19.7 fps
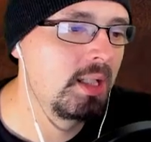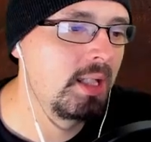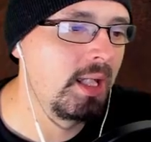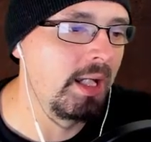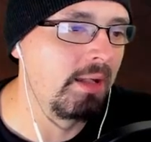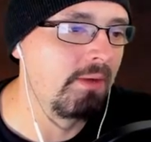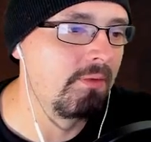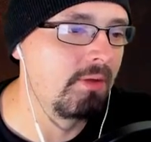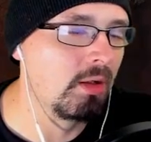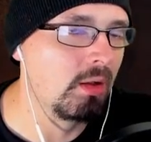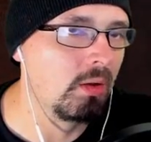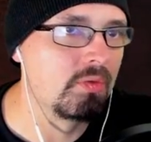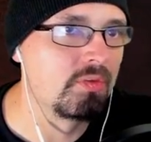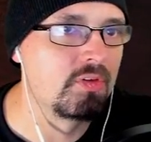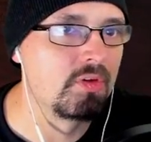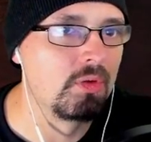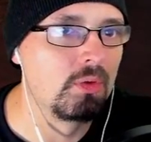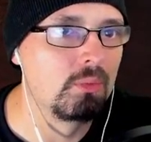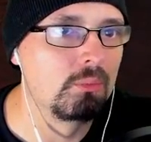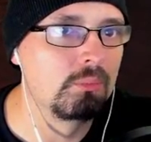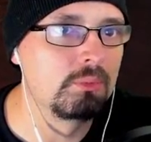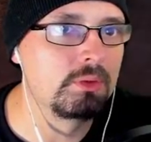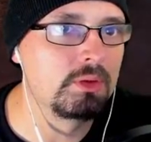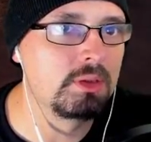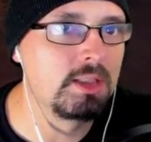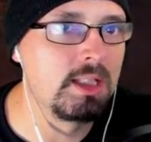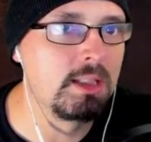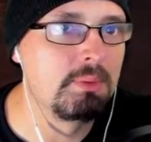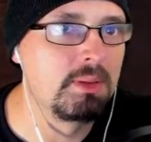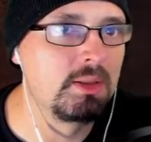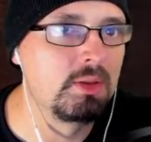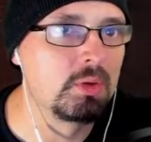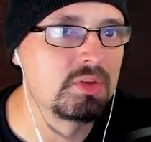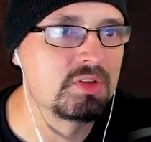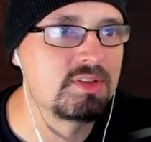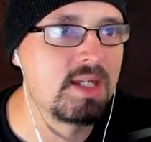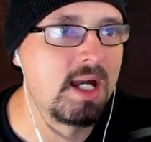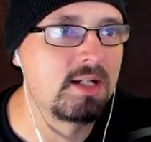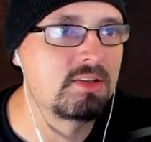and then also keeping your
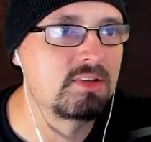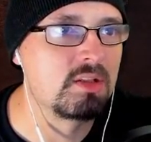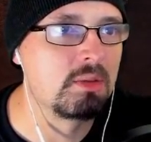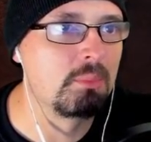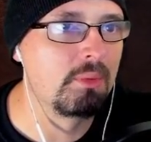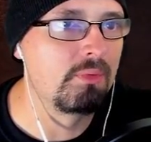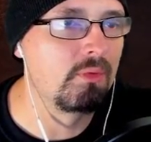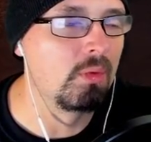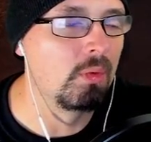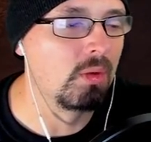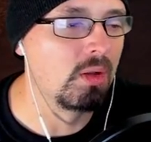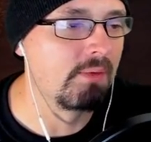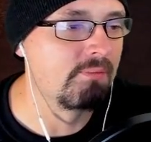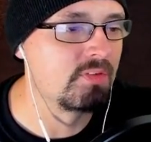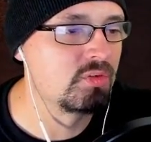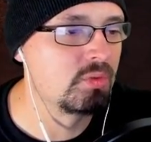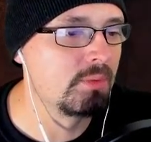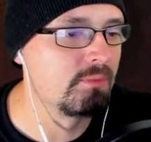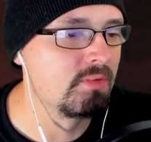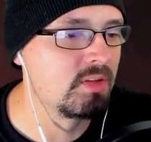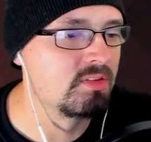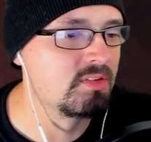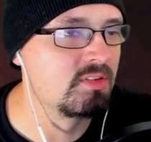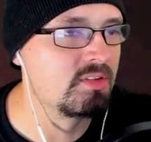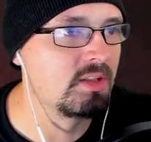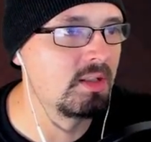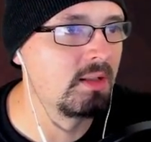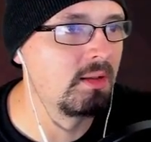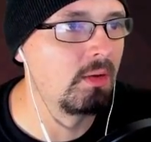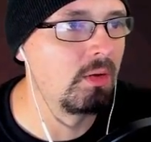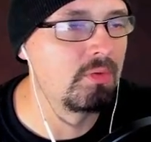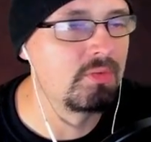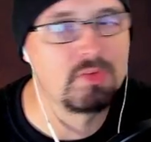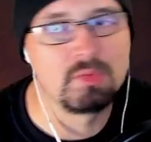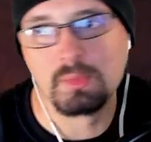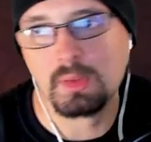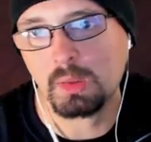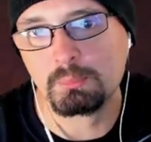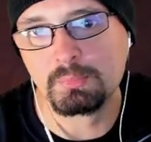stacks up with Golgotha's Swiftness is going to also
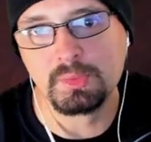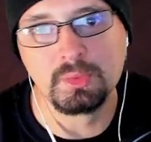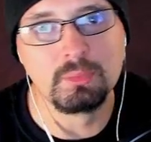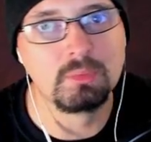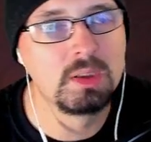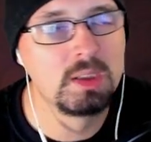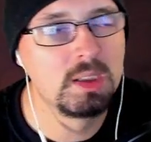help you